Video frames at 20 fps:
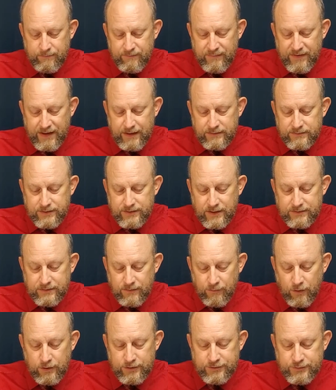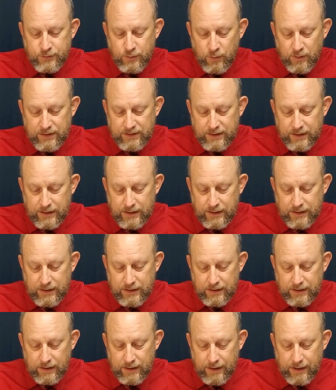It says in verse
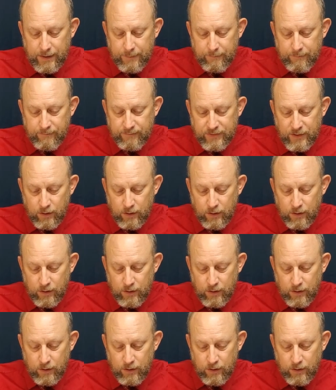20, um,